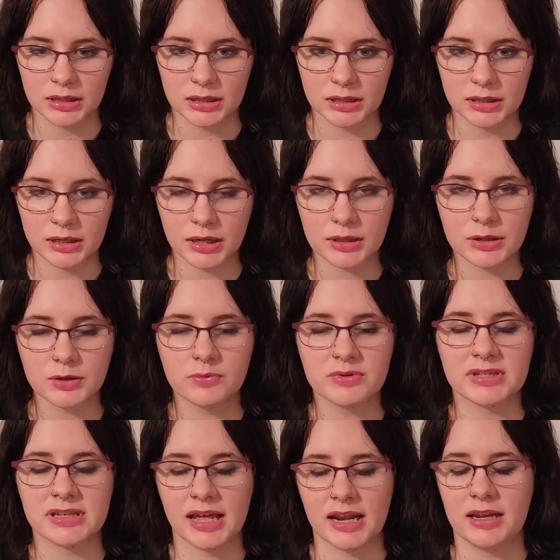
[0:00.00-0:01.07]
nothing was
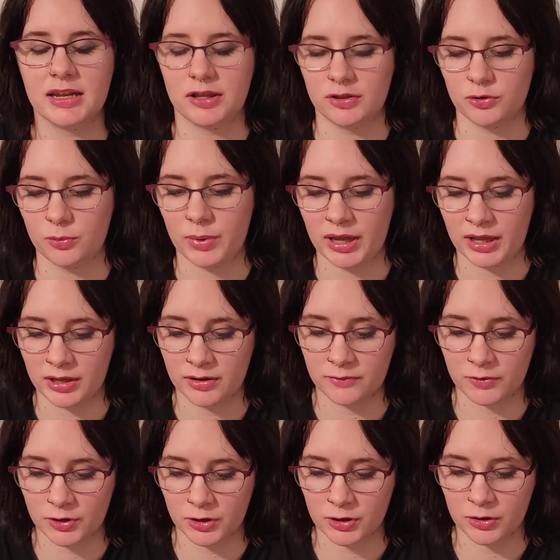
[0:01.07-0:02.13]
getting in the way of
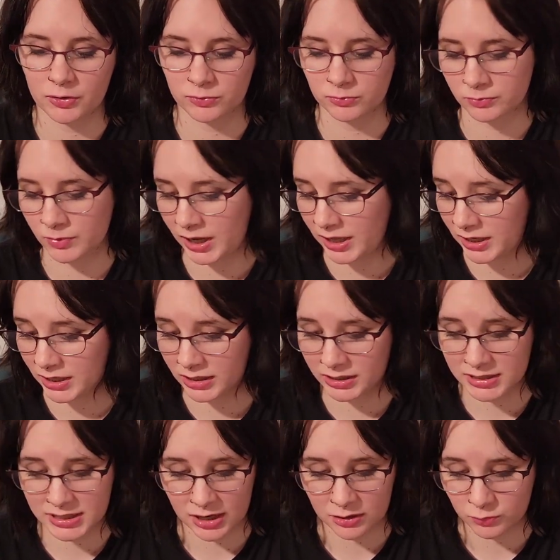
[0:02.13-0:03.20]
her writing
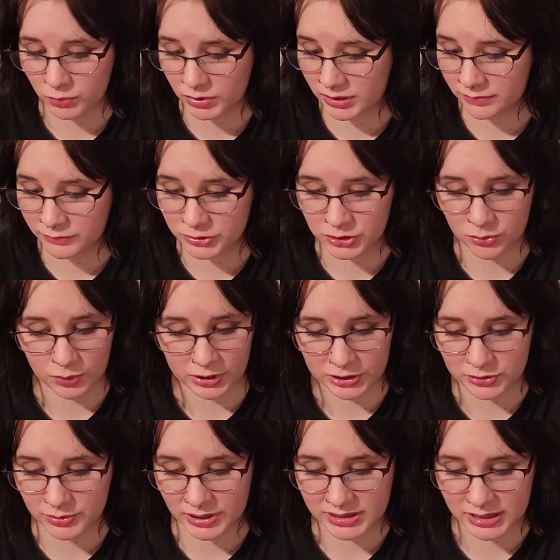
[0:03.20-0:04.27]
down whatever she wanted
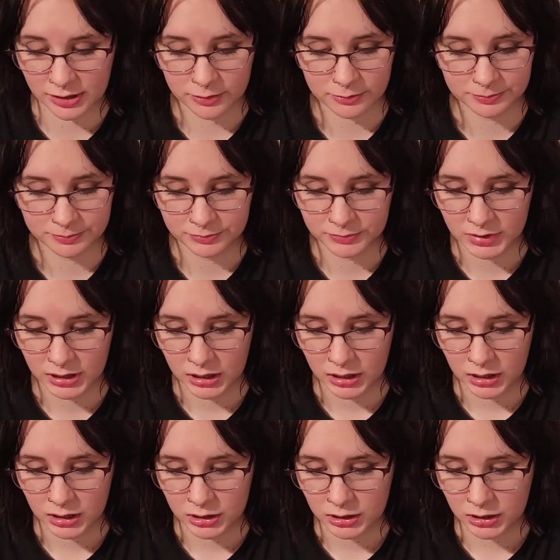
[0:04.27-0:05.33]
to write down.
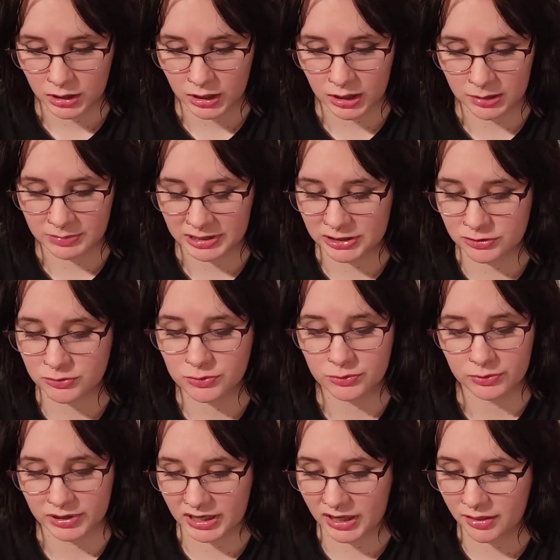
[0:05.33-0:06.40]
I mean,
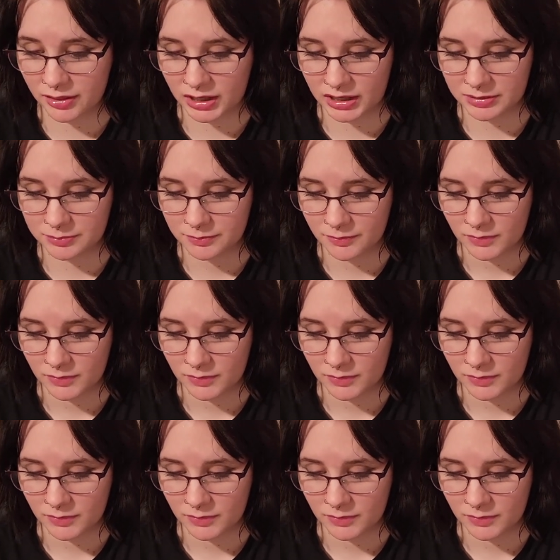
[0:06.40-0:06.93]
truly nothing.